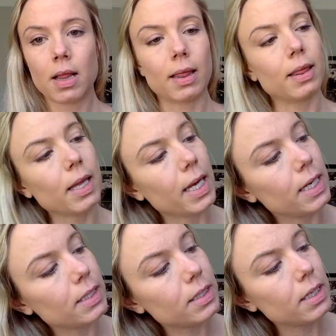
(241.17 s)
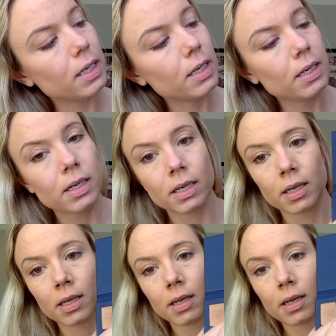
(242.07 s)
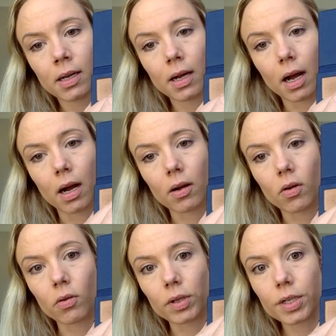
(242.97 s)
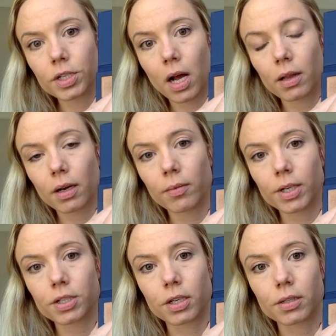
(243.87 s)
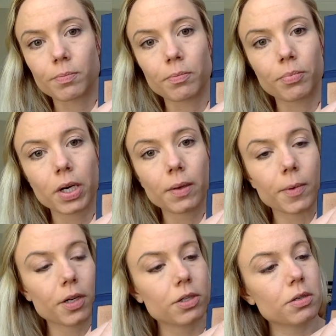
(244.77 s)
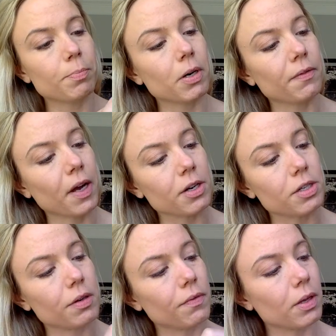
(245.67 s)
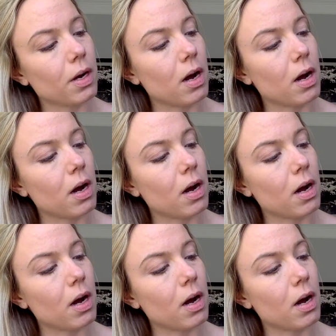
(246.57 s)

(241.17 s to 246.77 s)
light goldish color, which is pretty much perfection for the